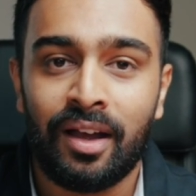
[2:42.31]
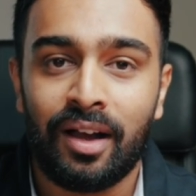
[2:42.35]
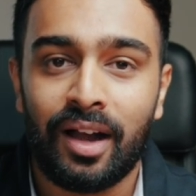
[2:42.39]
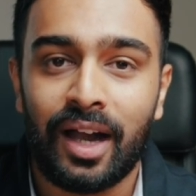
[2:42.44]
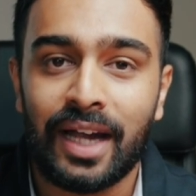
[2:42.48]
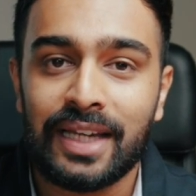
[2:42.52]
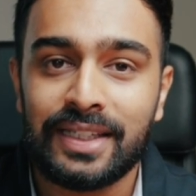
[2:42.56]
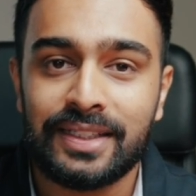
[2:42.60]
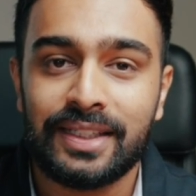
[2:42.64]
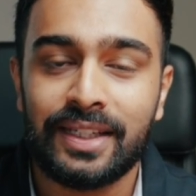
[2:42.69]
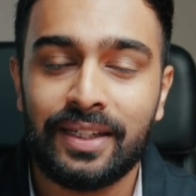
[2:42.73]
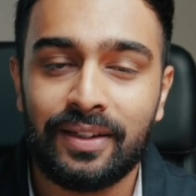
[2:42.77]

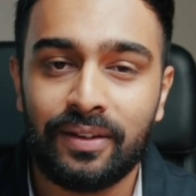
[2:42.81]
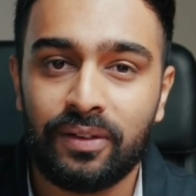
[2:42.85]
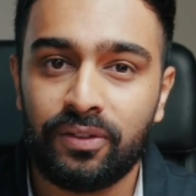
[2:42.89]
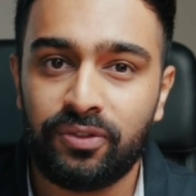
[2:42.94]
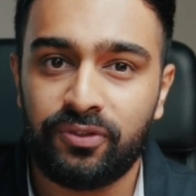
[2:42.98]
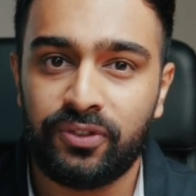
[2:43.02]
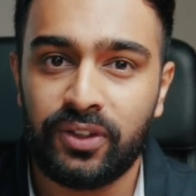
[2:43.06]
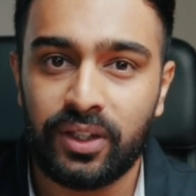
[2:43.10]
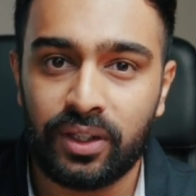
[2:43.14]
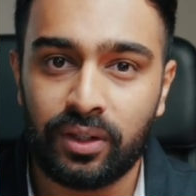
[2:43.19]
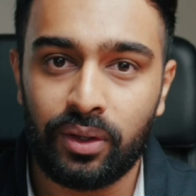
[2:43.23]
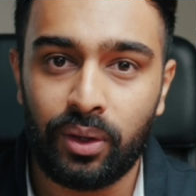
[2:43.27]
I didn't
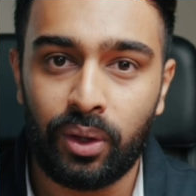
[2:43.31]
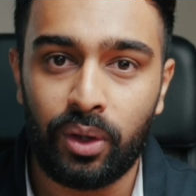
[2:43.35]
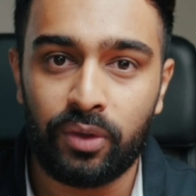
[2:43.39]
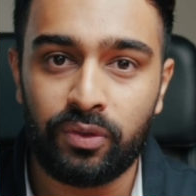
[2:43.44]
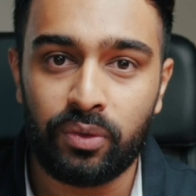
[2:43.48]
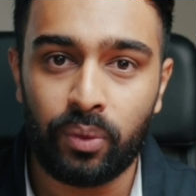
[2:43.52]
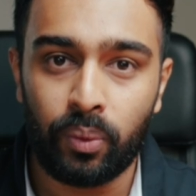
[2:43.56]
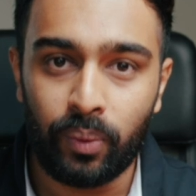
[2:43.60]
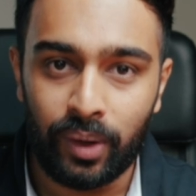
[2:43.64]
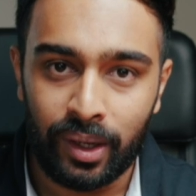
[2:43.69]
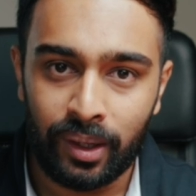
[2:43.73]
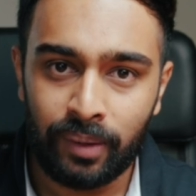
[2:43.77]
feel
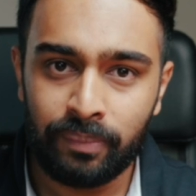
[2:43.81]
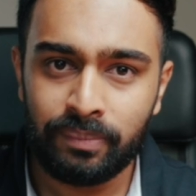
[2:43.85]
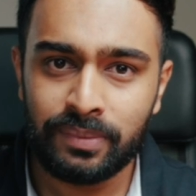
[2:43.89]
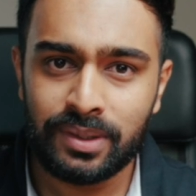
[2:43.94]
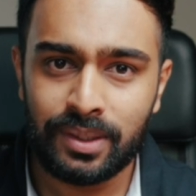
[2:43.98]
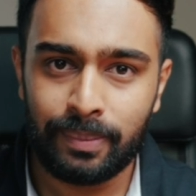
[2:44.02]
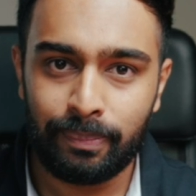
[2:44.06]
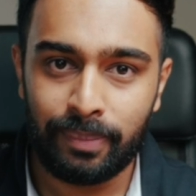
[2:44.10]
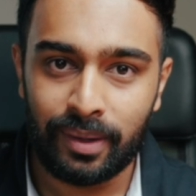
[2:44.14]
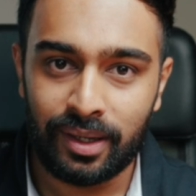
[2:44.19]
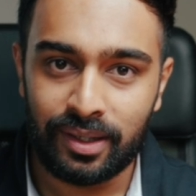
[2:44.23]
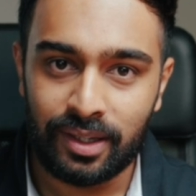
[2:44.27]
overwhelmed
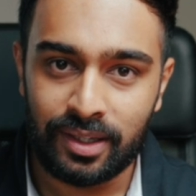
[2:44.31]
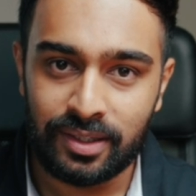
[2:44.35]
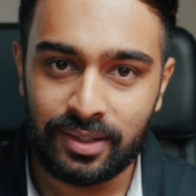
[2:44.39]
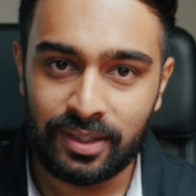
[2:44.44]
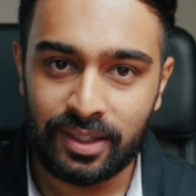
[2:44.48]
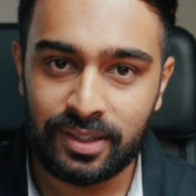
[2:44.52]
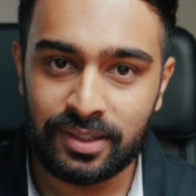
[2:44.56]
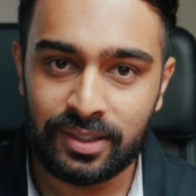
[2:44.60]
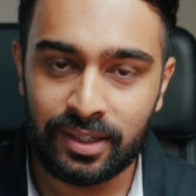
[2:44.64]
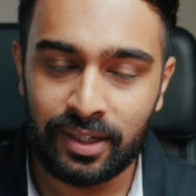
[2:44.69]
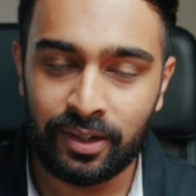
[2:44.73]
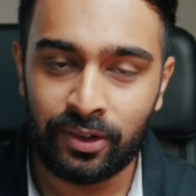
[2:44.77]
by the
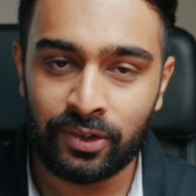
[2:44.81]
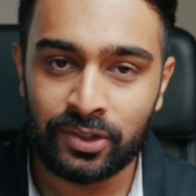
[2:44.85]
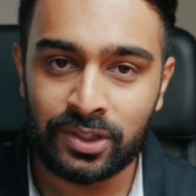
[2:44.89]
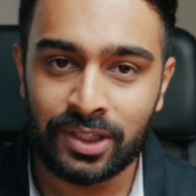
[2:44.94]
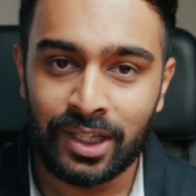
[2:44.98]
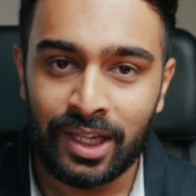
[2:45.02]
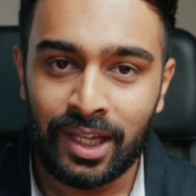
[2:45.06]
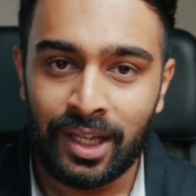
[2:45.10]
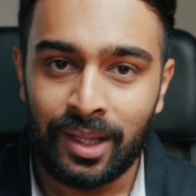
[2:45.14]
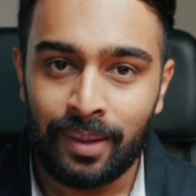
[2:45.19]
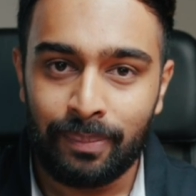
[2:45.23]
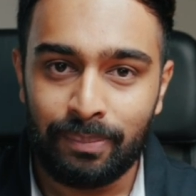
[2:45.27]
details
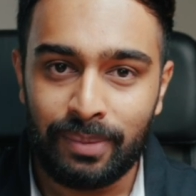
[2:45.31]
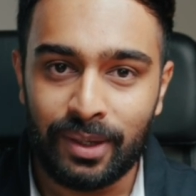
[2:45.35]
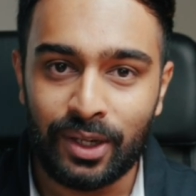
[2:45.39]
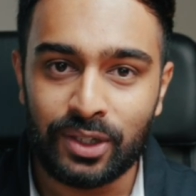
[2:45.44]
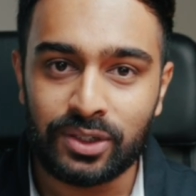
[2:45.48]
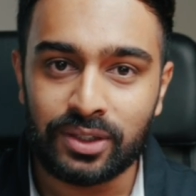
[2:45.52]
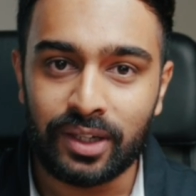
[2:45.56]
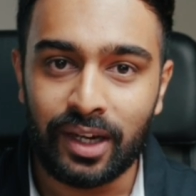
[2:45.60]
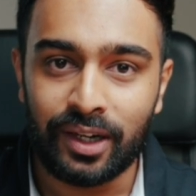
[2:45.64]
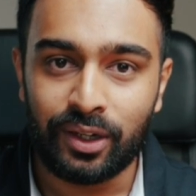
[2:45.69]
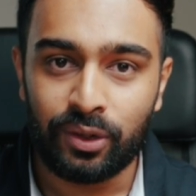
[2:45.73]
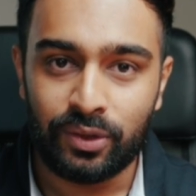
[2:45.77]

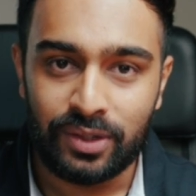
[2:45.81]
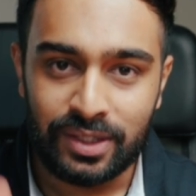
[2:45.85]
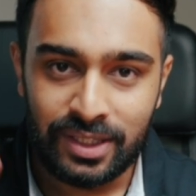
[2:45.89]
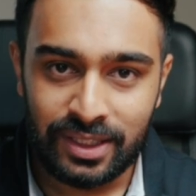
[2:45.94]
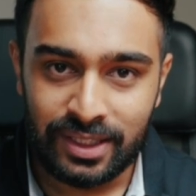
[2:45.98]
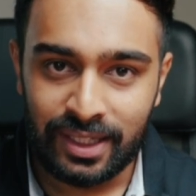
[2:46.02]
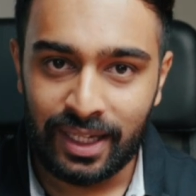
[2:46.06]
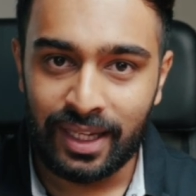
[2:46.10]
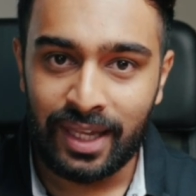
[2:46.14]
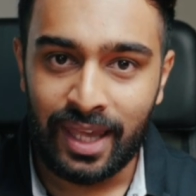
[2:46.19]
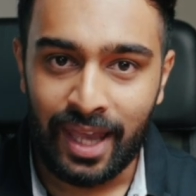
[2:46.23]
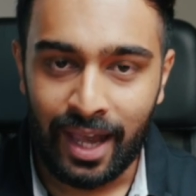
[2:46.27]
because I could
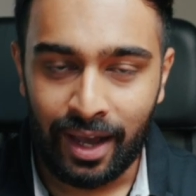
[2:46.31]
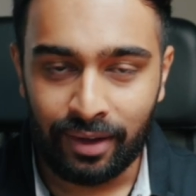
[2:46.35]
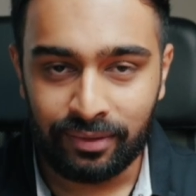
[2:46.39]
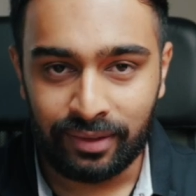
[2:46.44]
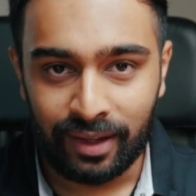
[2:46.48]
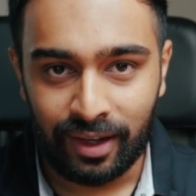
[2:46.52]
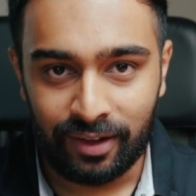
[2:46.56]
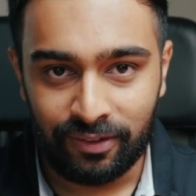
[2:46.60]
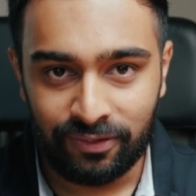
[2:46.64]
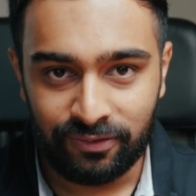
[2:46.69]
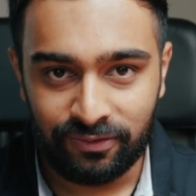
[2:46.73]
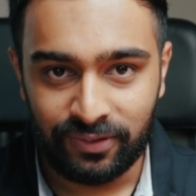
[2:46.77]
see how
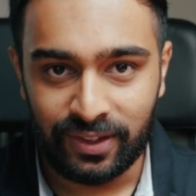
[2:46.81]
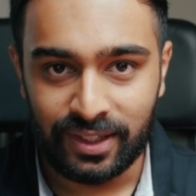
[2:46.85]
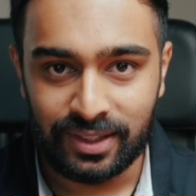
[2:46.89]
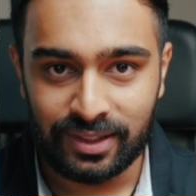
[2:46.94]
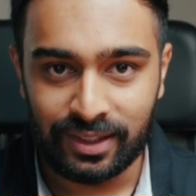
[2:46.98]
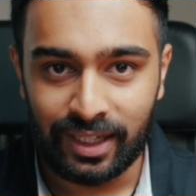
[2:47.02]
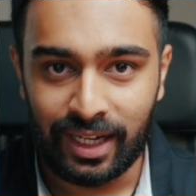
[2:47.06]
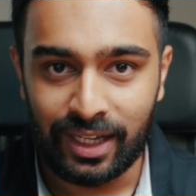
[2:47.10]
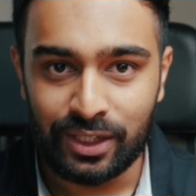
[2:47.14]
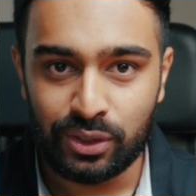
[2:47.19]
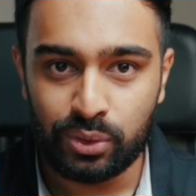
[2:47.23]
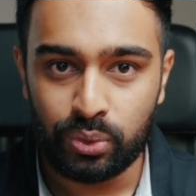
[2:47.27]
that fit
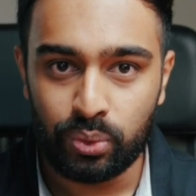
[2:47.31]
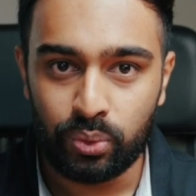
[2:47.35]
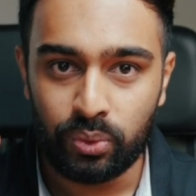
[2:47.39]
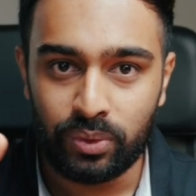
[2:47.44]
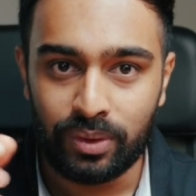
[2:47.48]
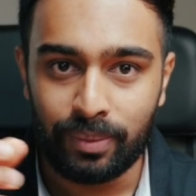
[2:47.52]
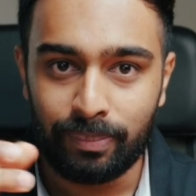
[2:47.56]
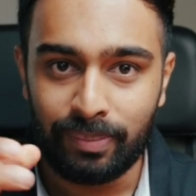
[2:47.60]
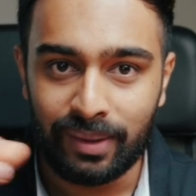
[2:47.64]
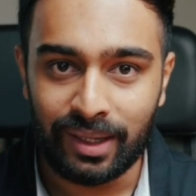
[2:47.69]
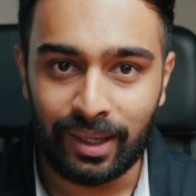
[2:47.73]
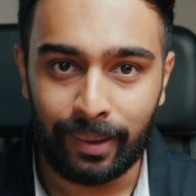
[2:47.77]
into
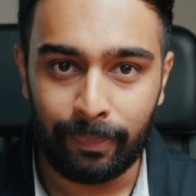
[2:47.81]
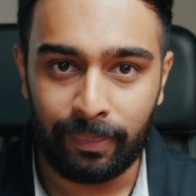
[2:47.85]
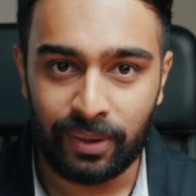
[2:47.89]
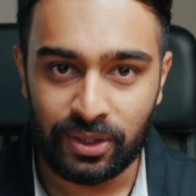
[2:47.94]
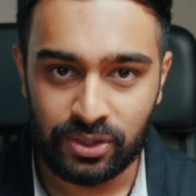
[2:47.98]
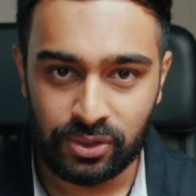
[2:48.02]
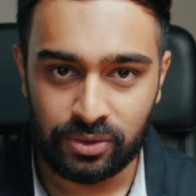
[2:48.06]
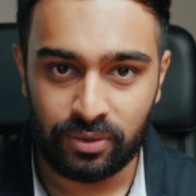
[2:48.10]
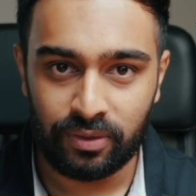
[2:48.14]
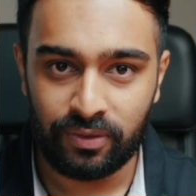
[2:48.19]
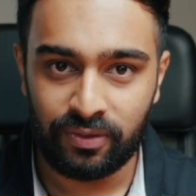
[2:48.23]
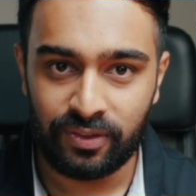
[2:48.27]
the bigger
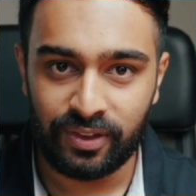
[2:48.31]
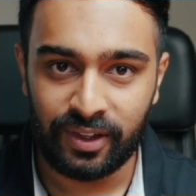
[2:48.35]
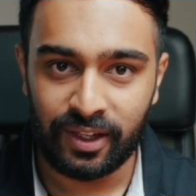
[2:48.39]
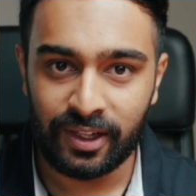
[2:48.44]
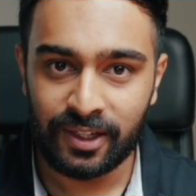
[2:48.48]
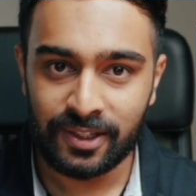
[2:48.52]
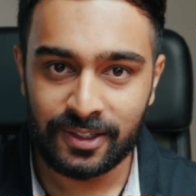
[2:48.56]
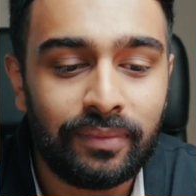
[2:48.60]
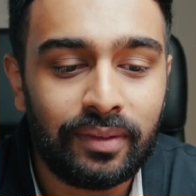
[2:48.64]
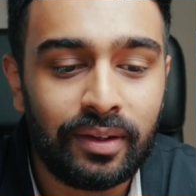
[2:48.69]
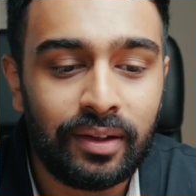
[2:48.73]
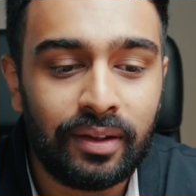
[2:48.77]
picture of
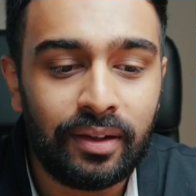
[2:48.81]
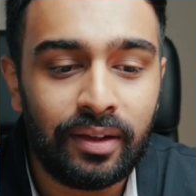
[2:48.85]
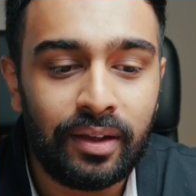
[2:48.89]
things.